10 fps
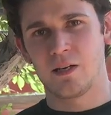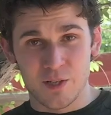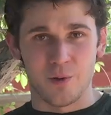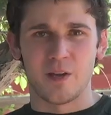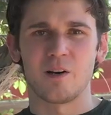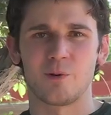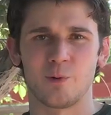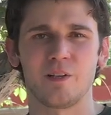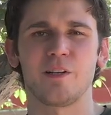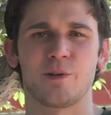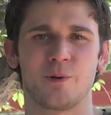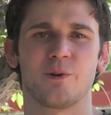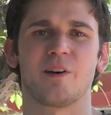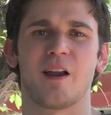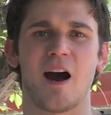So they're a really
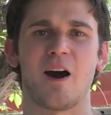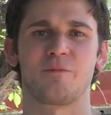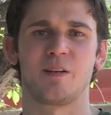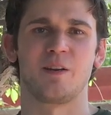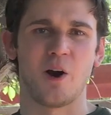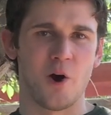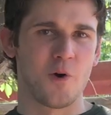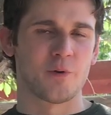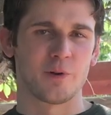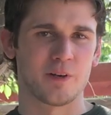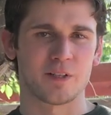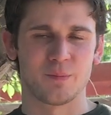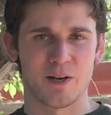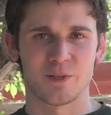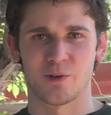cool and often overlooked
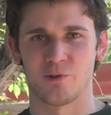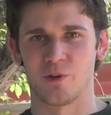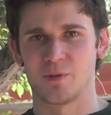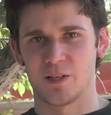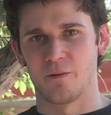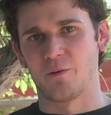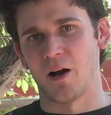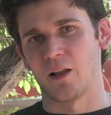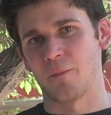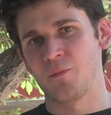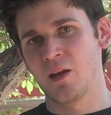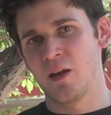muscle group to develop.